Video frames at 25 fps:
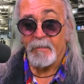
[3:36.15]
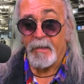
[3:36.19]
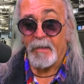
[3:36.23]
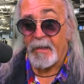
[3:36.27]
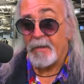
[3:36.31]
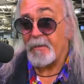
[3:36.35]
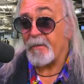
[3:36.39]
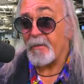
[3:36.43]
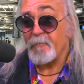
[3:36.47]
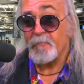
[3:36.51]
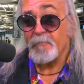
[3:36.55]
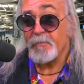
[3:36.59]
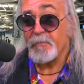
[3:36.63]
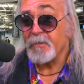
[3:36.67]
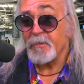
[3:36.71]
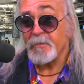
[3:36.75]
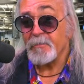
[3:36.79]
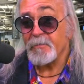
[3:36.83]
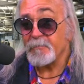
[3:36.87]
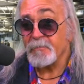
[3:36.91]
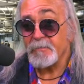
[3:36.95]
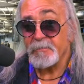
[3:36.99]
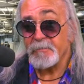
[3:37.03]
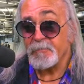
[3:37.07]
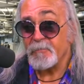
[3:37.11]
And other
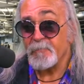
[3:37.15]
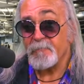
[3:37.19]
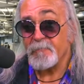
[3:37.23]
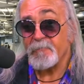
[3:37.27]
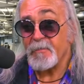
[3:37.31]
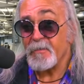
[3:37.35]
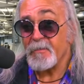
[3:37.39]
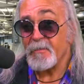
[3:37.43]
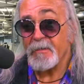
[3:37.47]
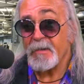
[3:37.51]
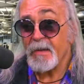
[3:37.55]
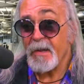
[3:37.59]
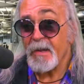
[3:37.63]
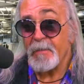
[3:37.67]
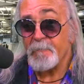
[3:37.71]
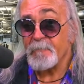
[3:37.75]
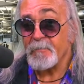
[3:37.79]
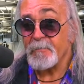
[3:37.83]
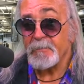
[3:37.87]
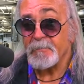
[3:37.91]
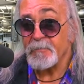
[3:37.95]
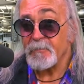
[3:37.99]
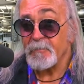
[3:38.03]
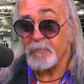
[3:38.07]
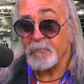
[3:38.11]
countries are very
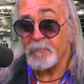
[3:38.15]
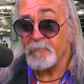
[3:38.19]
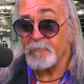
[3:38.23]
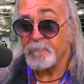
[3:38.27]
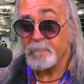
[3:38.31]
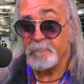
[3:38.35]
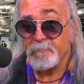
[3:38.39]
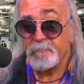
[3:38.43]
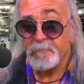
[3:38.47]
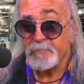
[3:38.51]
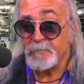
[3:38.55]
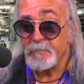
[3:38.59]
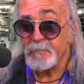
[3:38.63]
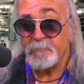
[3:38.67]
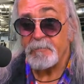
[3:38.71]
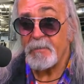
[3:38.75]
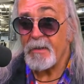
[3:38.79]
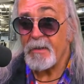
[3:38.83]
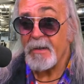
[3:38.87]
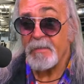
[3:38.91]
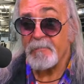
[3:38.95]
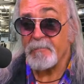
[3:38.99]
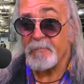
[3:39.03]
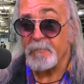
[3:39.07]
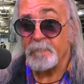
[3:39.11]
happy to
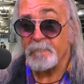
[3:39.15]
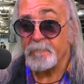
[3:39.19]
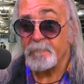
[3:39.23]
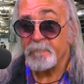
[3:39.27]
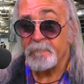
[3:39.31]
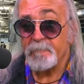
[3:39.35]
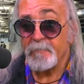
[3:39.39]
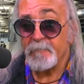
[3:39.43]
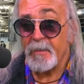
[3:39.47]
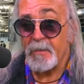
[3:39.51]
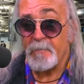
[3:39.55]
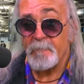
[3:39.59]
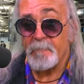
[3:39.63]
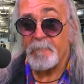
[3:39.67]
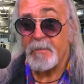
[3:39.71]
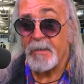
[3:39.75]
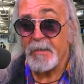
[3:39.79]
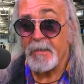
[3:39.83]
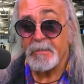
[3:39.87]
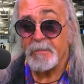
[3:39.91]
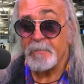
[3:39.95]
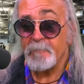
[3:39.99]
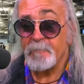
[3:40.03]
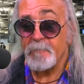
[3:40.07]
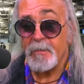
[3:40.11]
supply them and
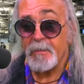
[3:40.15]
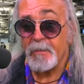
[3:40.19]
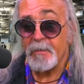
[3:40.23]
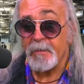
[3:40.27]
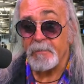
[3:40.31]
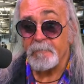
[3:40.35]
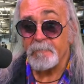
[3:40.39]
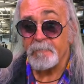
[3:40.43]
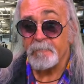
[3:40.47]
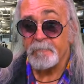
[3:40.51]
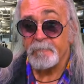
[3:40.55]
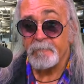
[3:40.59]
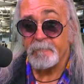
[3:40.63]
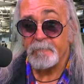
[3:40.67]
make the money.